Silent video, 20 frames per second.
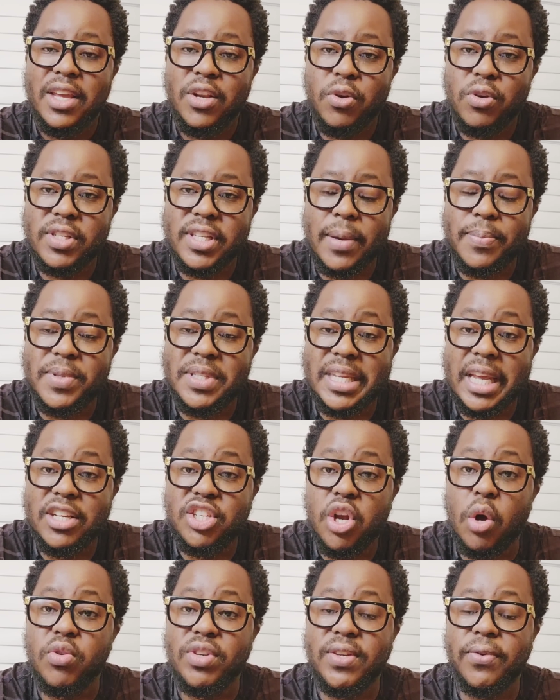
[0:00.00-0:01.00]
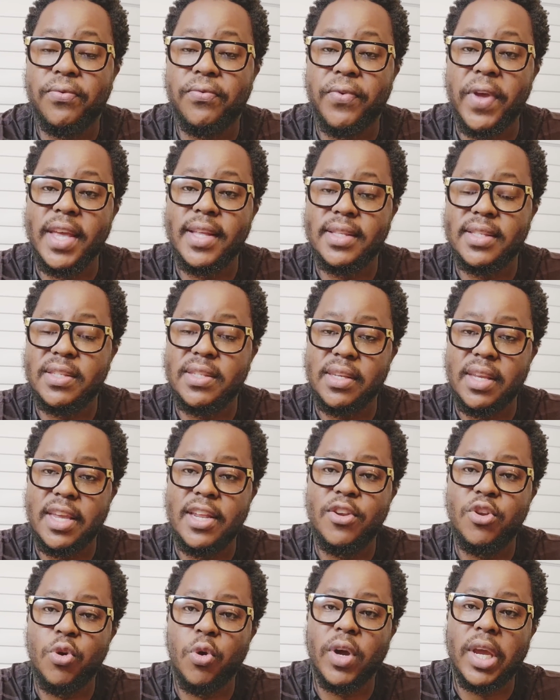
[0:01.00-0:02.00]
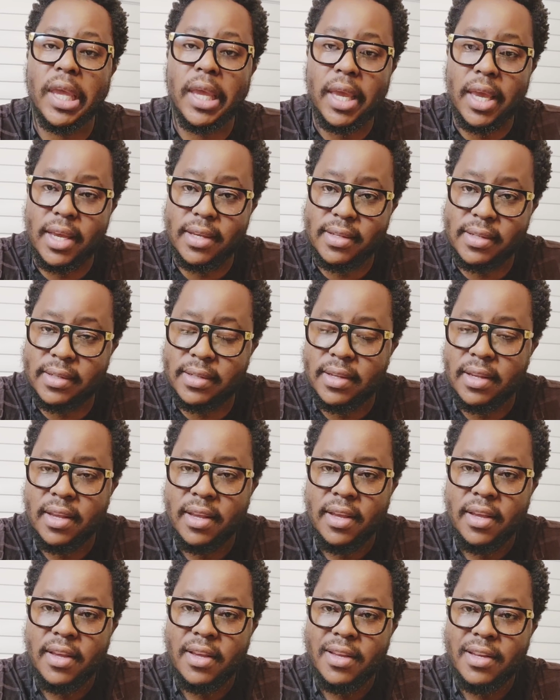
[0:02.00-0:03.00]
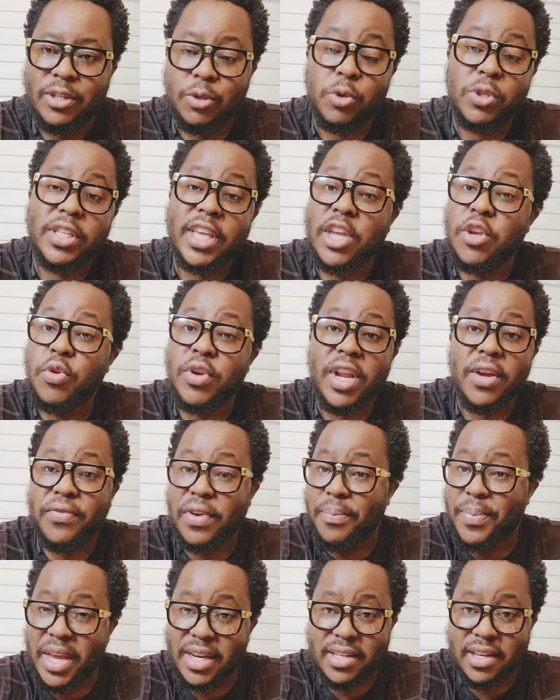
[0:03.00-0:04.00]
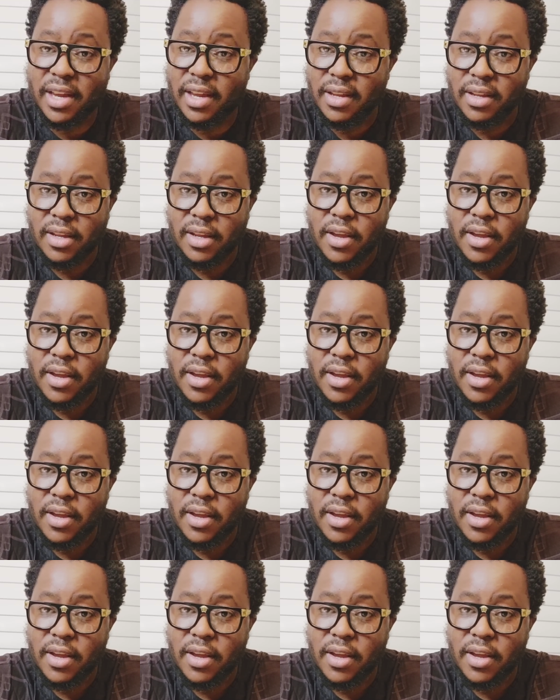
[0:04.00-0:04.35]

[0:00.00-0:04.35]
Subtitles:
substantial defense in your case to say you never met her.